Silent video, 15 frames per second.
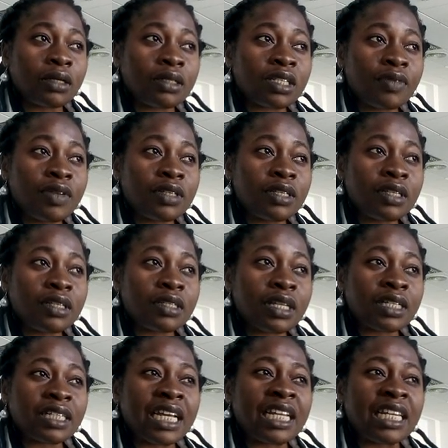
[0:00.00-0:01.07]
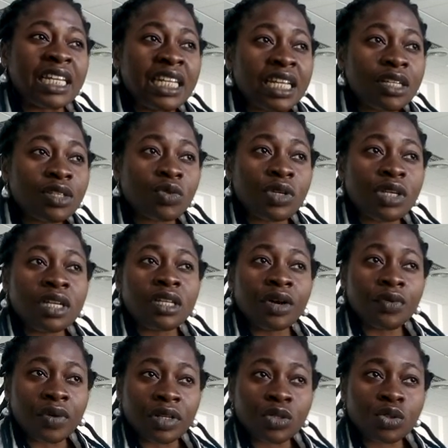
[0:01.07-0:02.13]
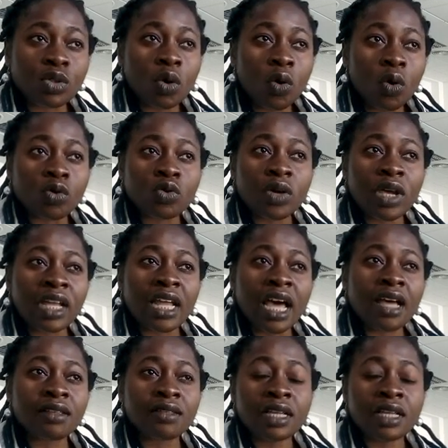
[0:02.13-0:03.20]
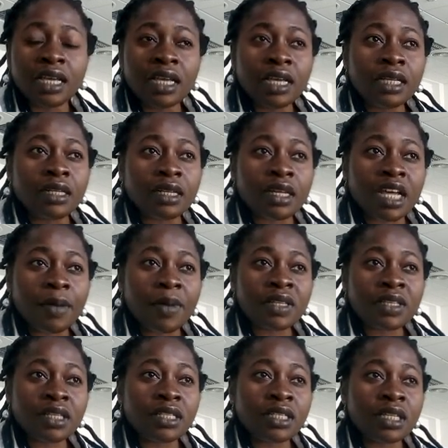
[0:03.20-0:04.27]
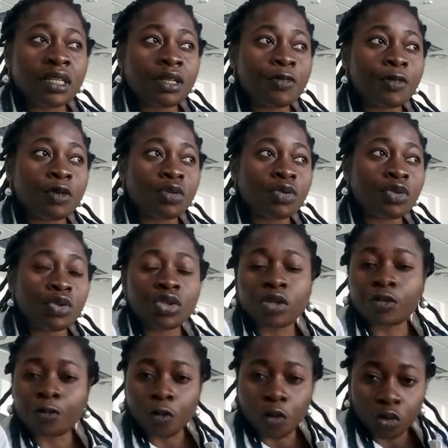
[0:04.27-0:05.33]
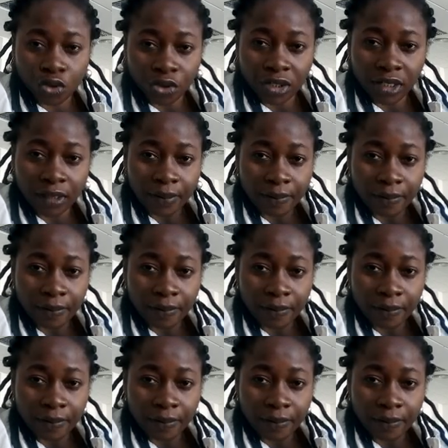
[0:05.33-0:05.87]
services that are needed to either restore or to enhance the capacity for social functioning.